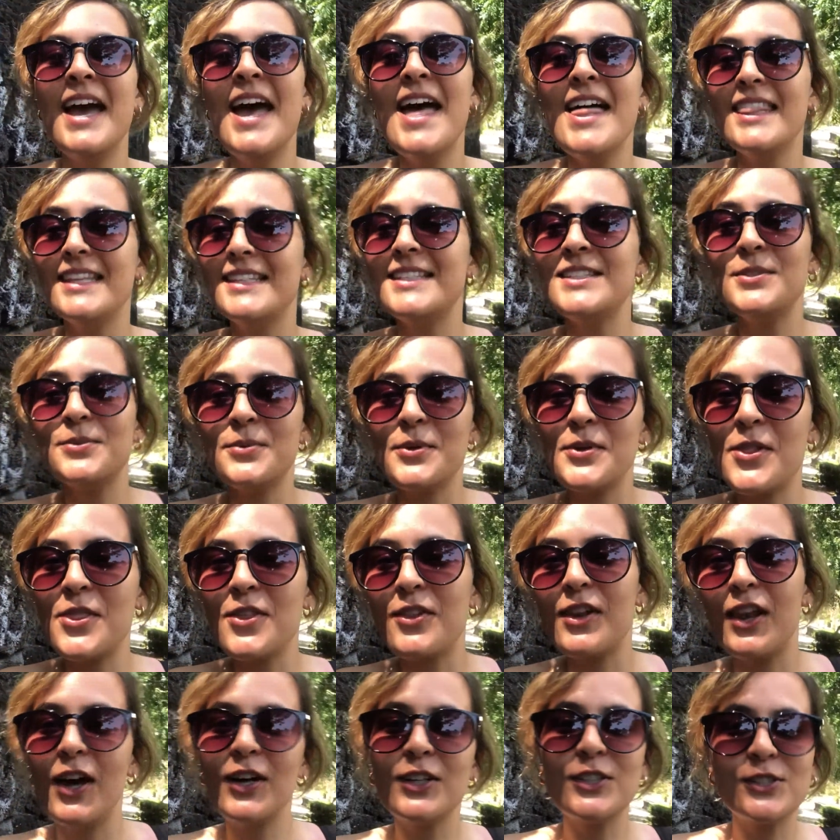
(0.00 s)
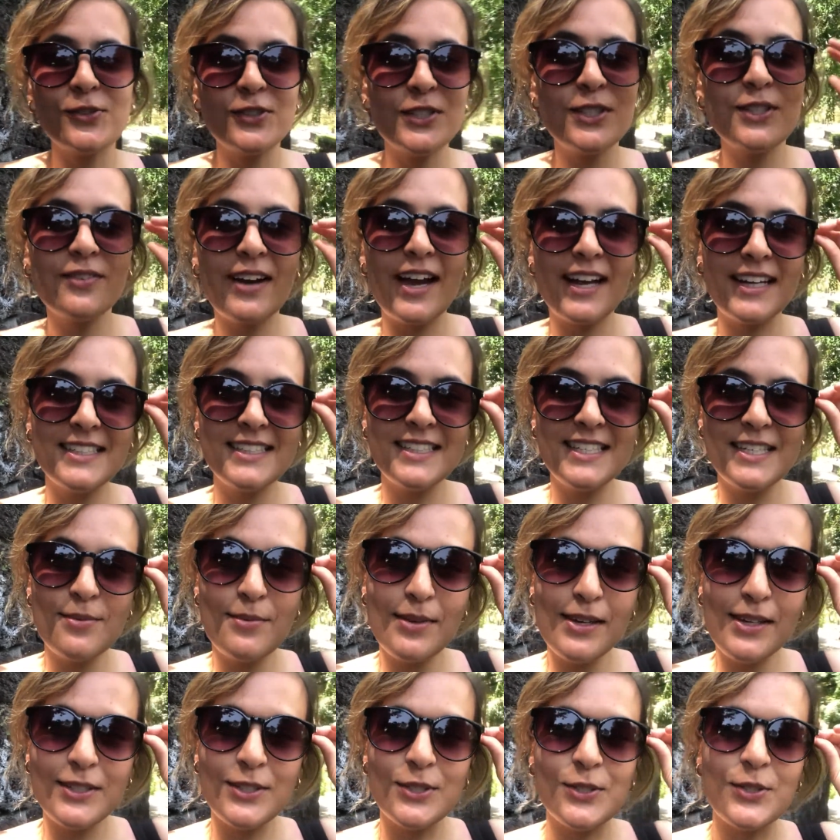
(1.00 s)
this is one of the luxuries of
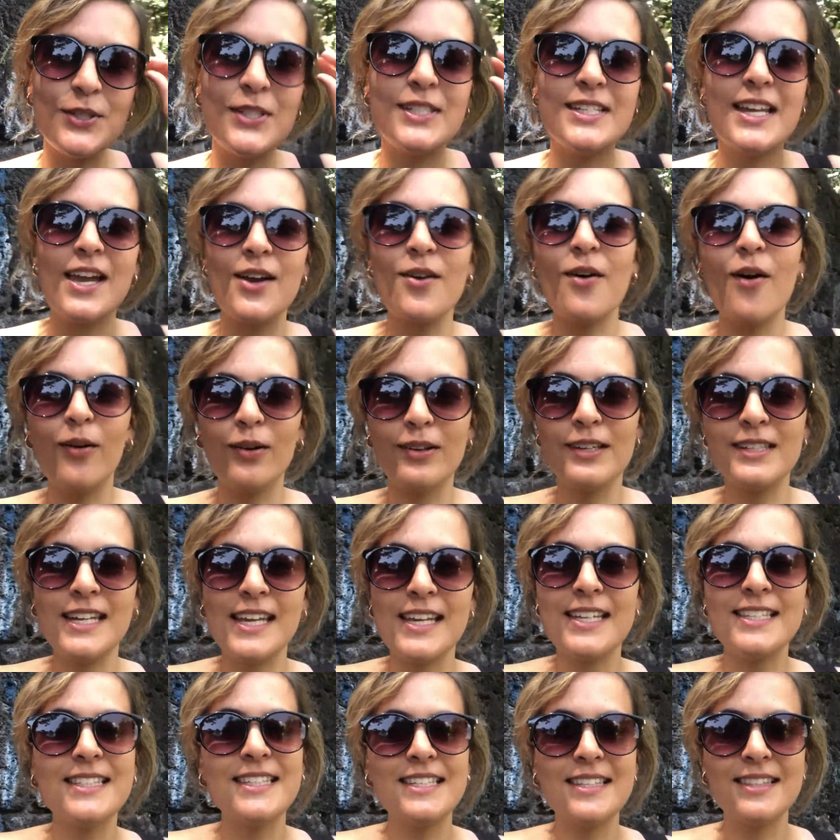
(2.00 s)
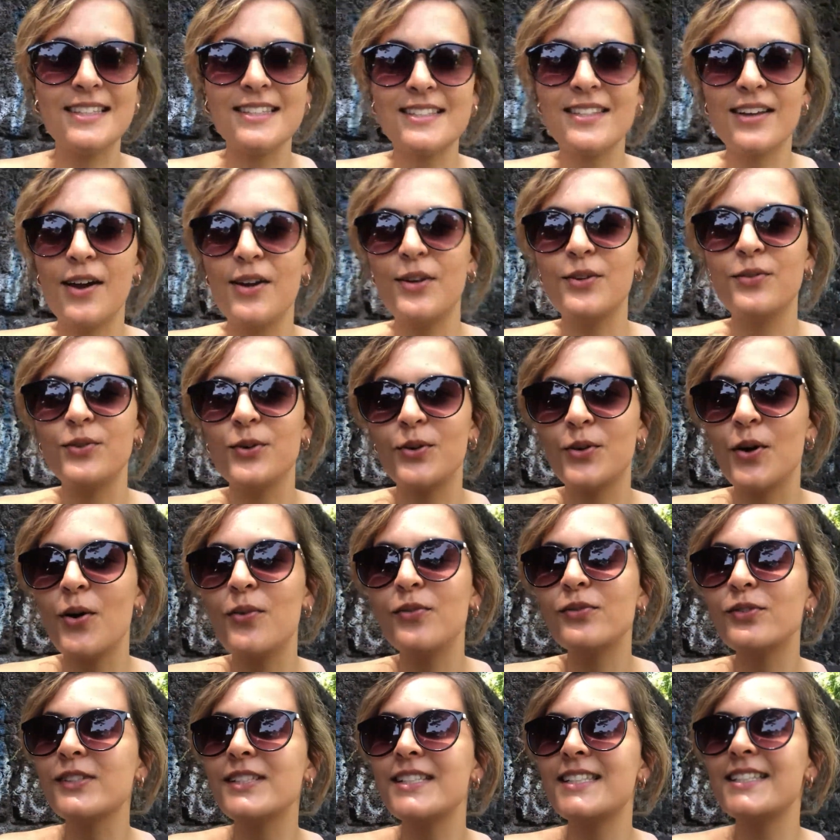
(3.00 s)
academia is you can take holidays either side of your
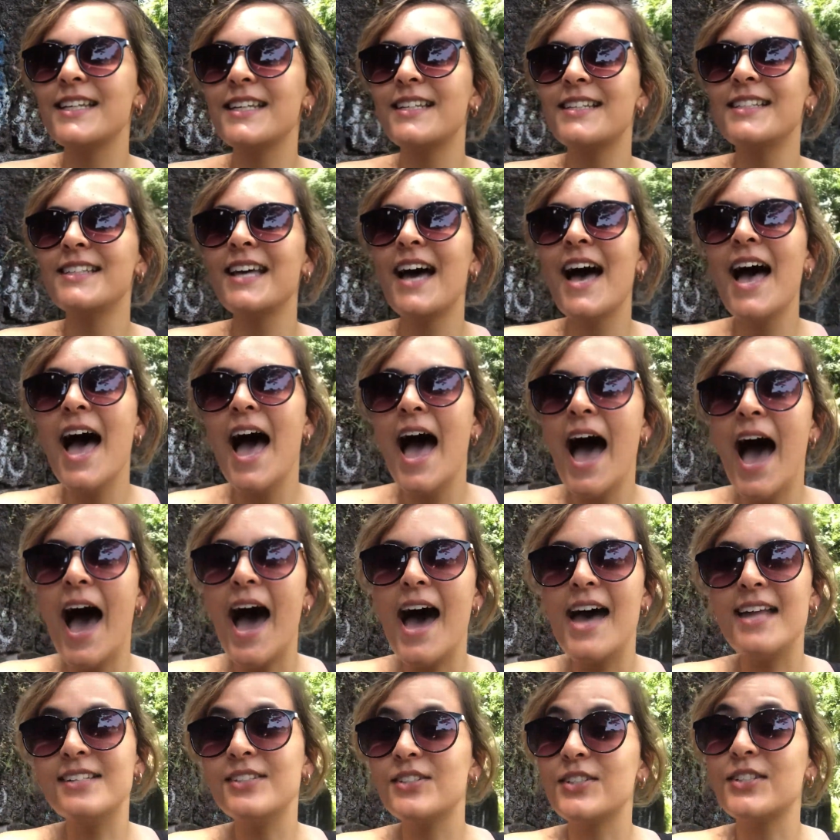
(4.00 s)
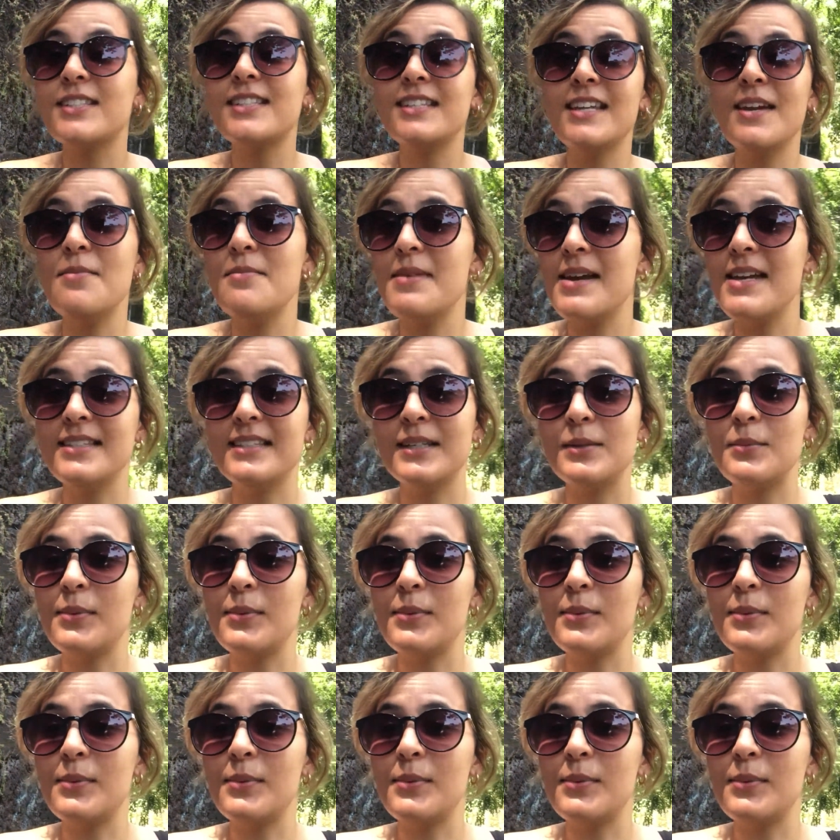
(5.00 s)
conferences and just see amazing